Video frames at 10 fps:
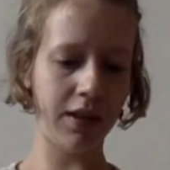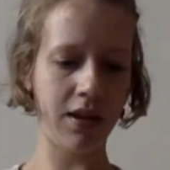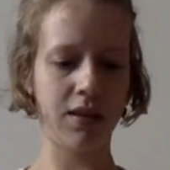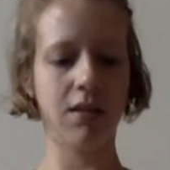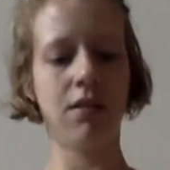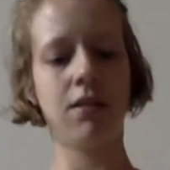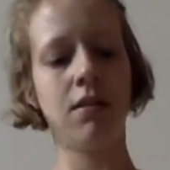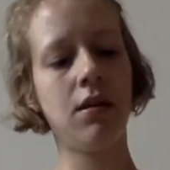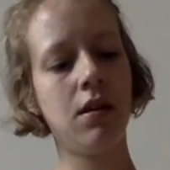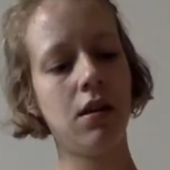this
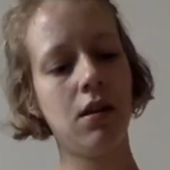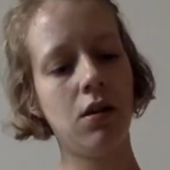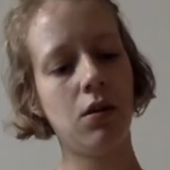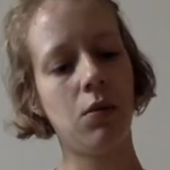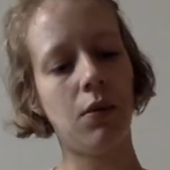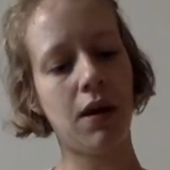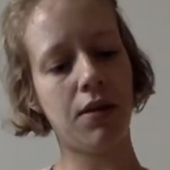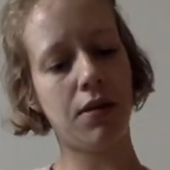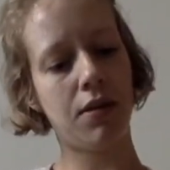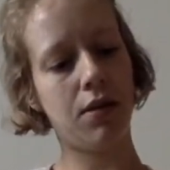
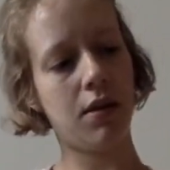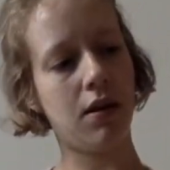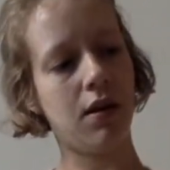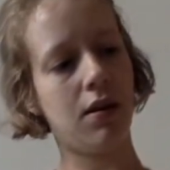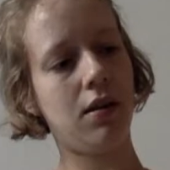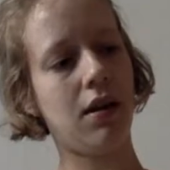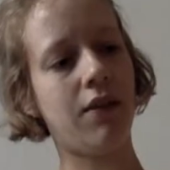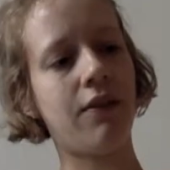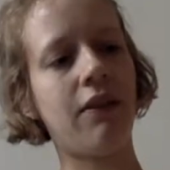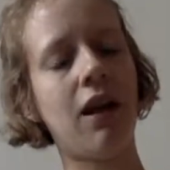with,
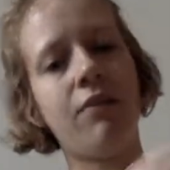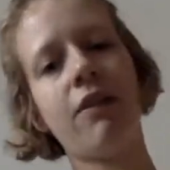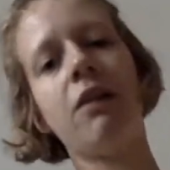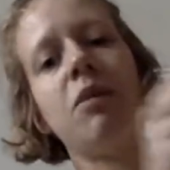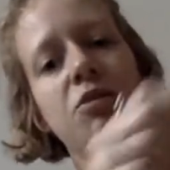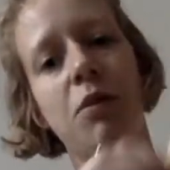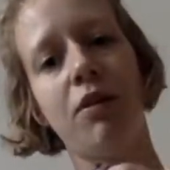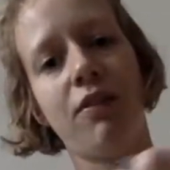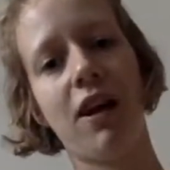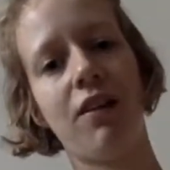I very much
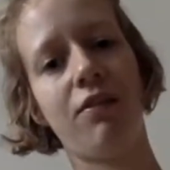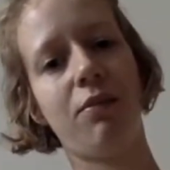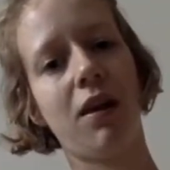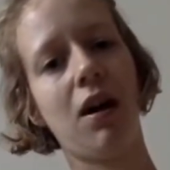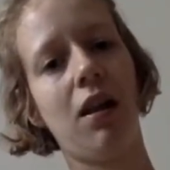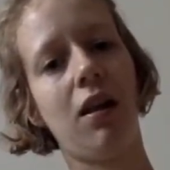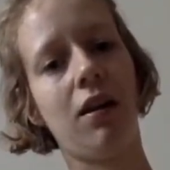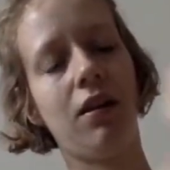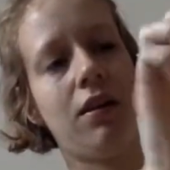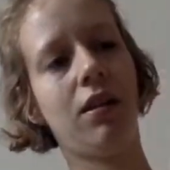modified it from the
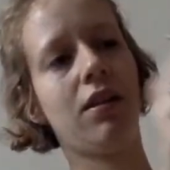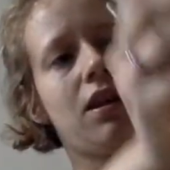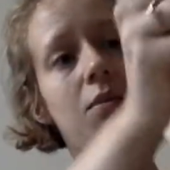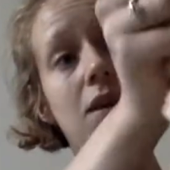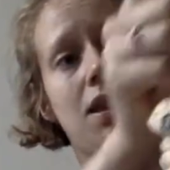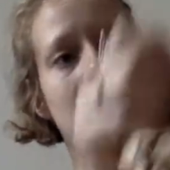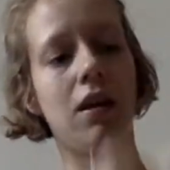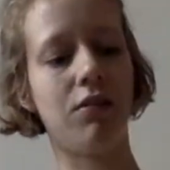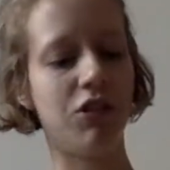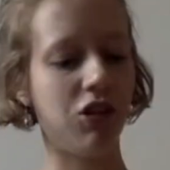colour scheme in
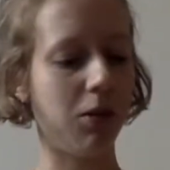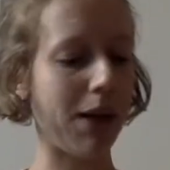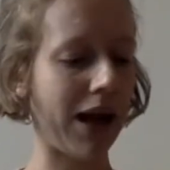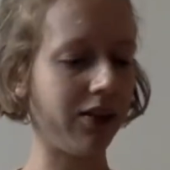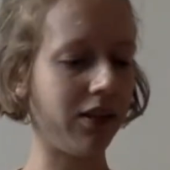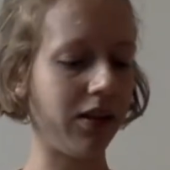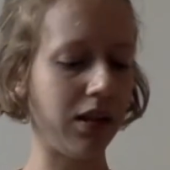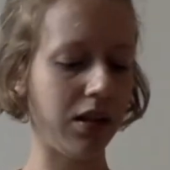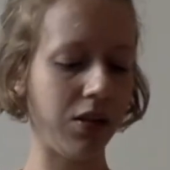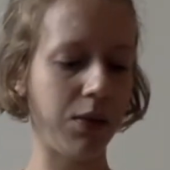the original pattern.
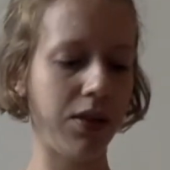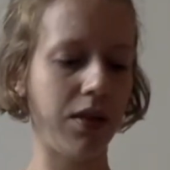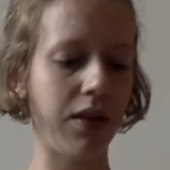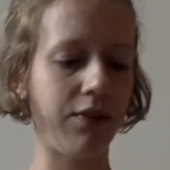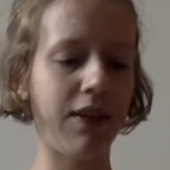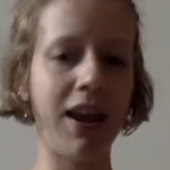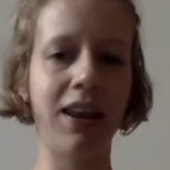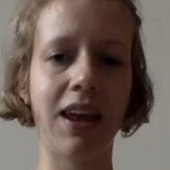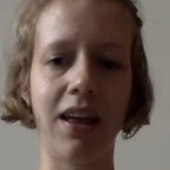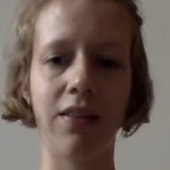This is with the
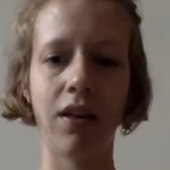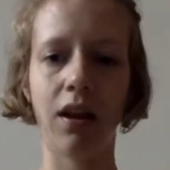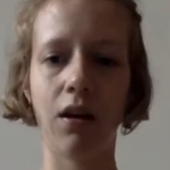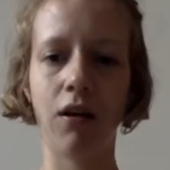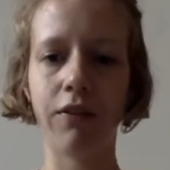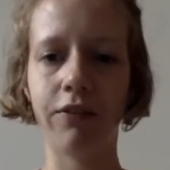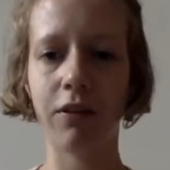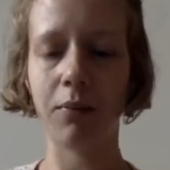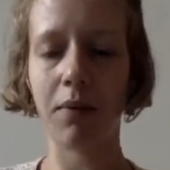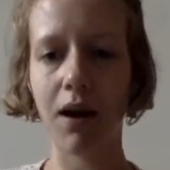fade kit that I got
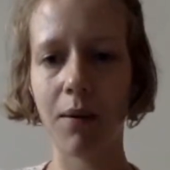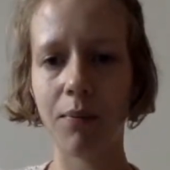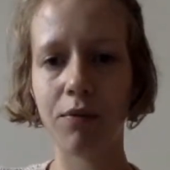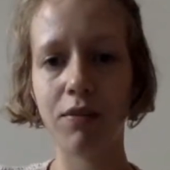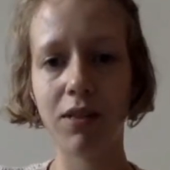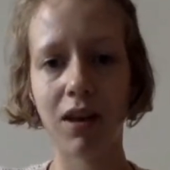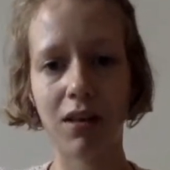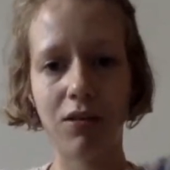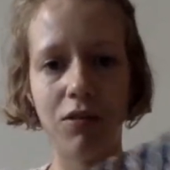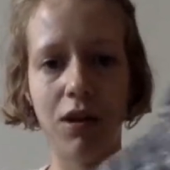from
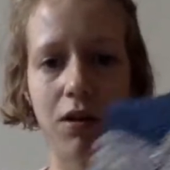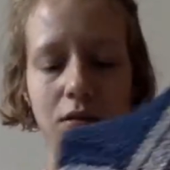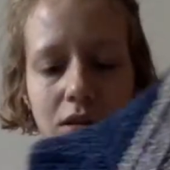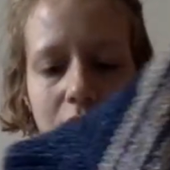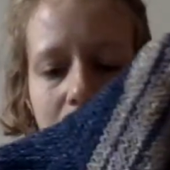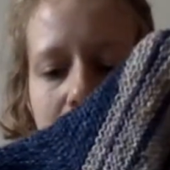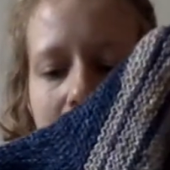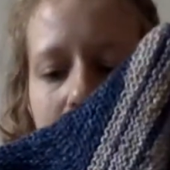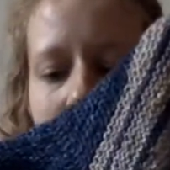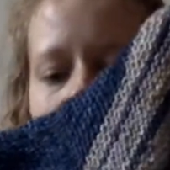Riverside Studios, a
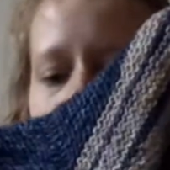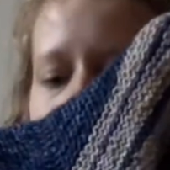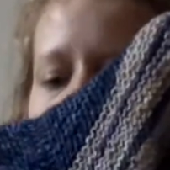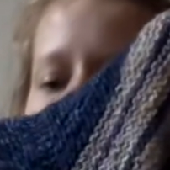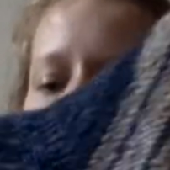Quebec-based indie